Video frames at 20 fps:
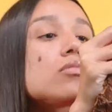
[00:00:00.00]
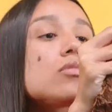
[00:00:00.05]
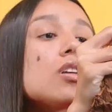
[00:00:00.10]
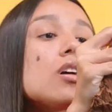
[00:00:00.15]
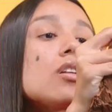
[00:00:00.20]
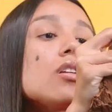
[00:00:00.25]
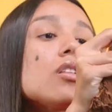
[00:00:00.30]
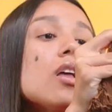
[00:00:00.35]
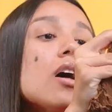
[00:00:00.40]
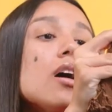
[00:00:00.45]

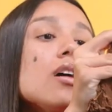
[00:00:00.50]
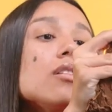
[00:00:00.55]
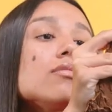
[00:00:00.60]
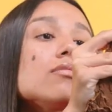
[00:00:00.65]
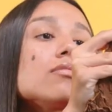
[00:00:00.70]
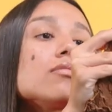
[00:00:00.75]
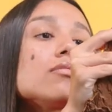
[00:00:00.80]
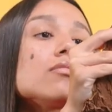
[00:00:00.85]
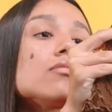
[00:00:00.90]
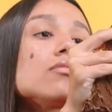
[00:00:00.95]
Not a lot.
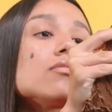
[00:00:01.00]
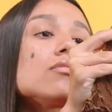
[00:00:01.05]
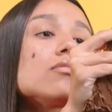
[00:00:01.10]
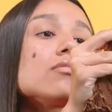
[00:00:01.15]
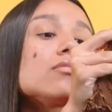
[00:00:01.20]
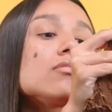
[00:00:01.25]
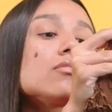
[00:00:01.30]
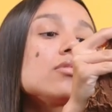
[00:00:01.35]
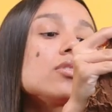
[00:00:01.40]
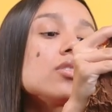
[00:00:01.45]

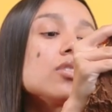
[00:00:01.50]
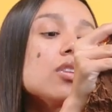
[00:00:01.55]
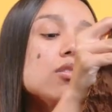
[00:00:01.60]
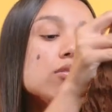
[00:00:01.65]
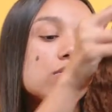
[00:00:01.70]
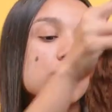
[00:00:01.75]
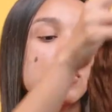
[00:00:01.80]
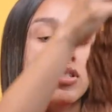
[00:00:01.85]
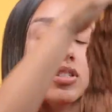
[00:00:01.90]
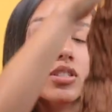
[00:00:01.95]
No,
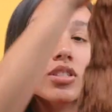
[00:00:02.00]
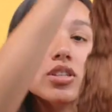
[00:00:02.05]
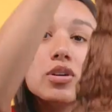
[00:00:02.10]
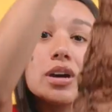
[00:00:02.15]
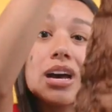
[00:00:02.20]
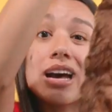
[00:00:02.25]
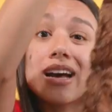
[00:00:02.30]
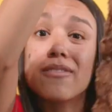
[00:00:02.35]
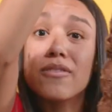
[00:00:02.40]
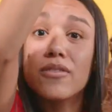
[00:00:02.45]
still
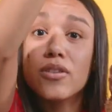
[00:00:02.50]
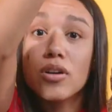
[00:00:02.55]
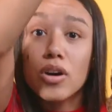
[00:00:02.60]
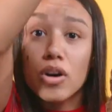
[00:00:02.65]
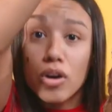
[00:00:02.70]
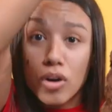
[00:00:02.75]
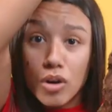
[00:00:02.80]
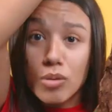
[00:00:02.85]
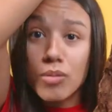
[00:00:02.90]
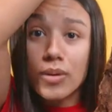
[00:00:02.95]
have
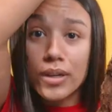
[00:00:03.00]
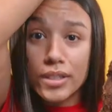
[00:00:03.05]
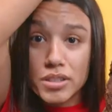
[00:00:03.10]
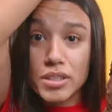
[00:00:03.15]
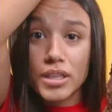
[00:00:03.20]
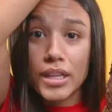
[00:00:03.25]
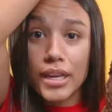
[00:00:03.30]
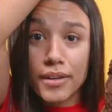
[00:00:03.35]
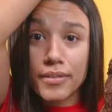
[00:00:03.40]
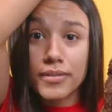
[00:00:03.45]
a whole
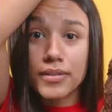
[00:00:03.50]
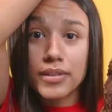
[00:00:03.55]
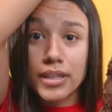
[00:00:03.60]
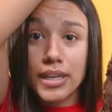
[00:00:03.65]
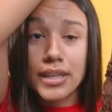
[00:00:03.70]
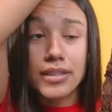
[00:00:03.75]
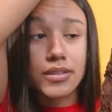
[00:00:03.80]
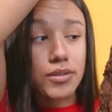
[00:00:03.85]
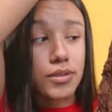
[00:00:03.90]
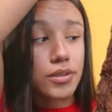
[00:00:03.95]
bunch left
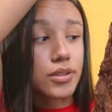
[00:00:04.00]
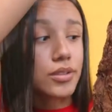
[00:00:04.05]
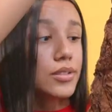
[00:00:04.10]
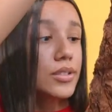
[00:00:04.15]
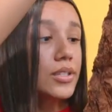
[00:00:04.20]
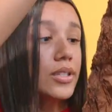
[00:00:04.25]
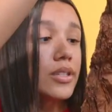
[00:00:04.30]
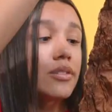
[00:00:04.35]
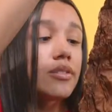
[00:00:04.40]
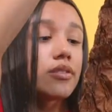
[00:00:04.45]
as you can see.